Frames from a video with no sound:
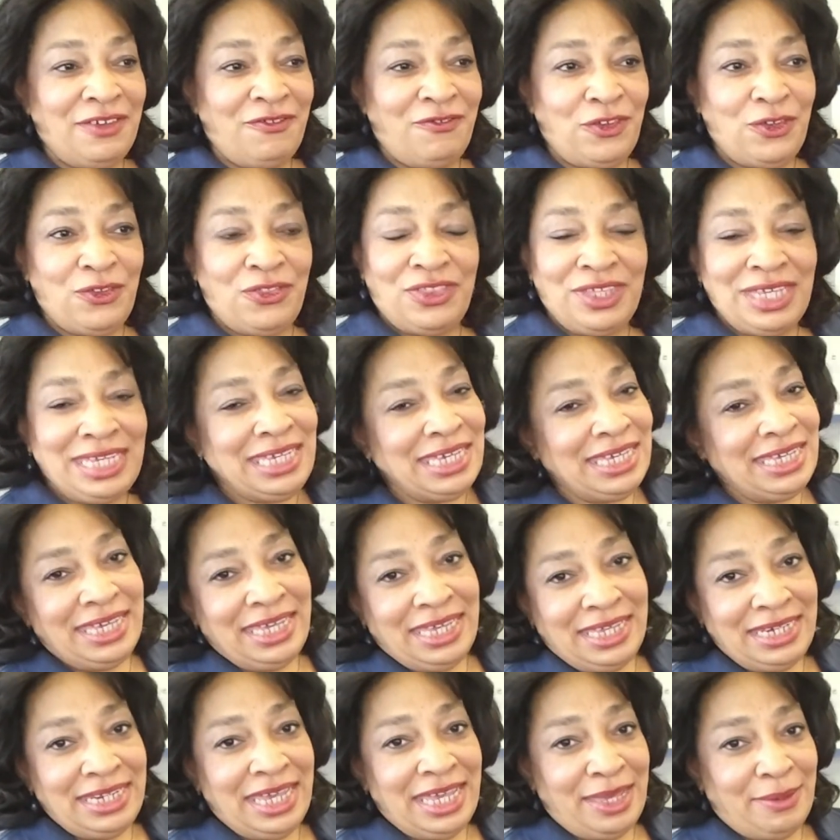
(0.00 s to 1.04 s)
If you think
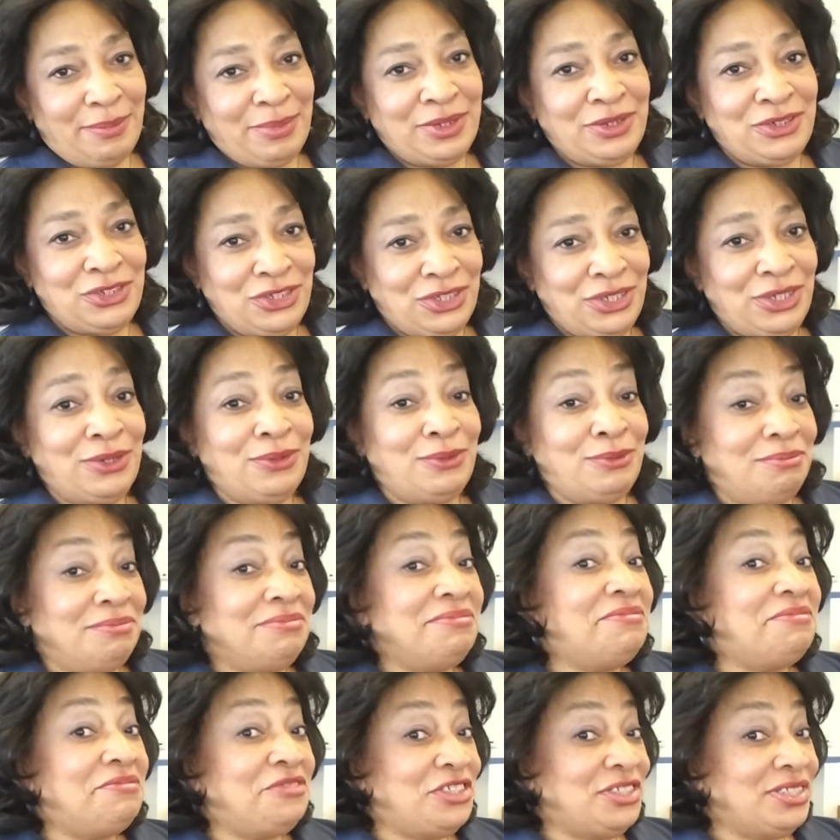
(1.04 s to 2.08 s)
it can't happen to
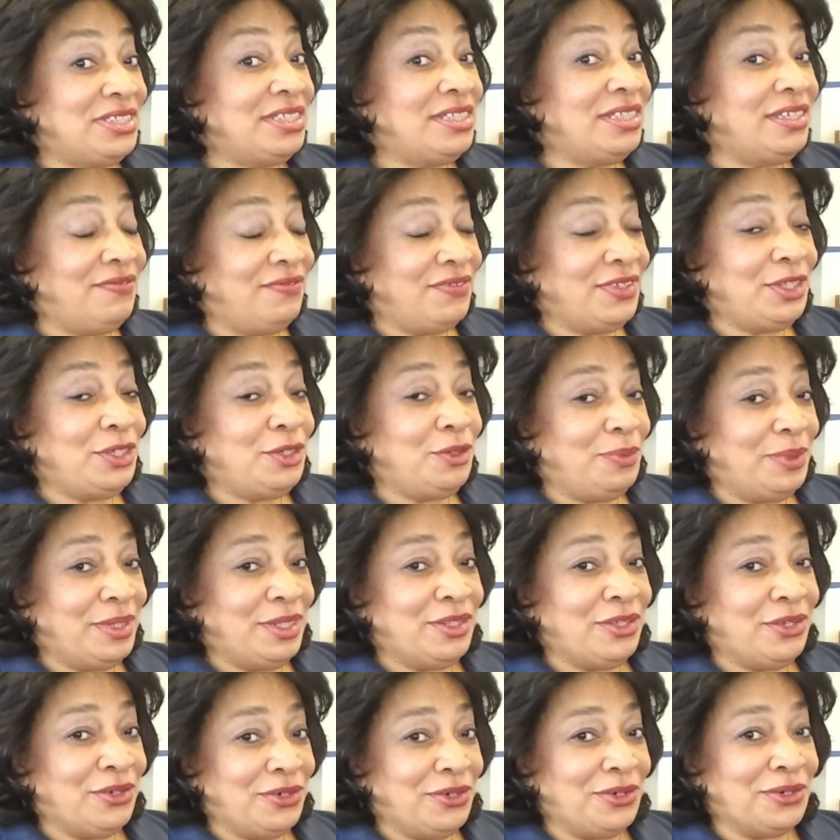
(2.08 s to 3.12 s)
you, just live a
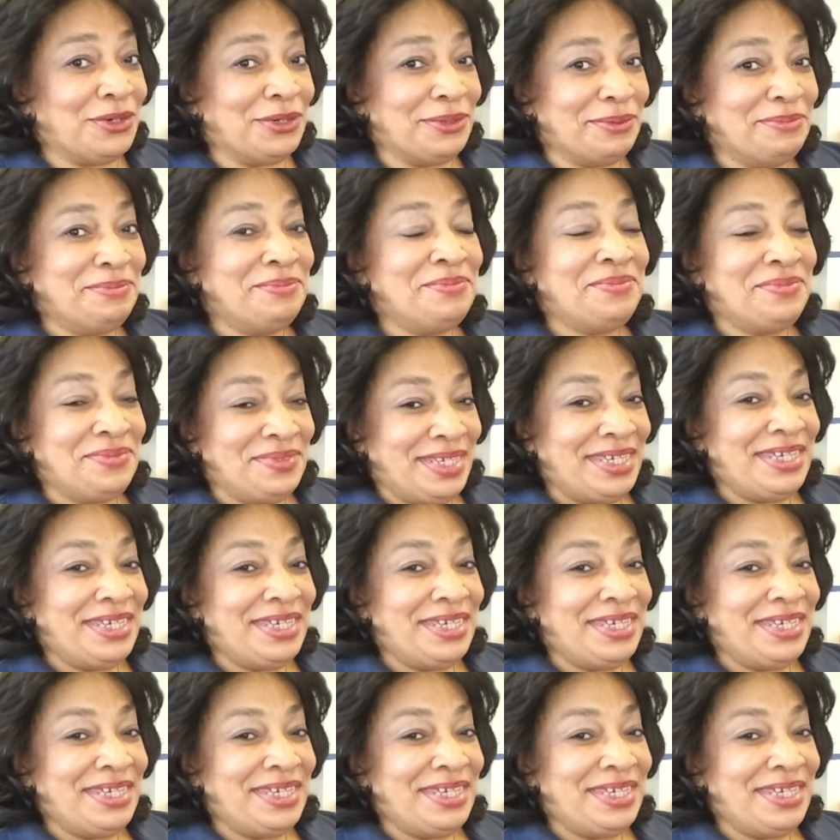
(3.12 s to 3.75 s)
little bit longer.